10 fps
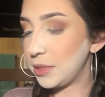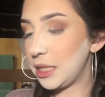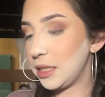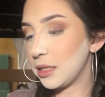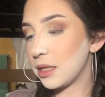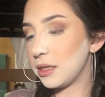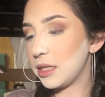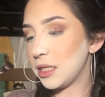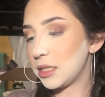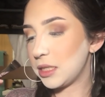taking
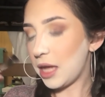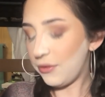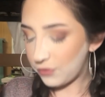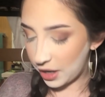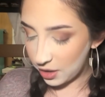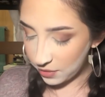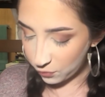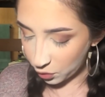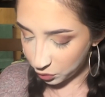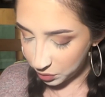this M
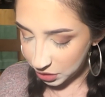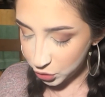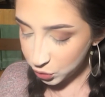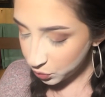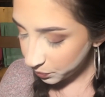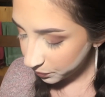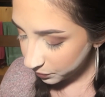four three two,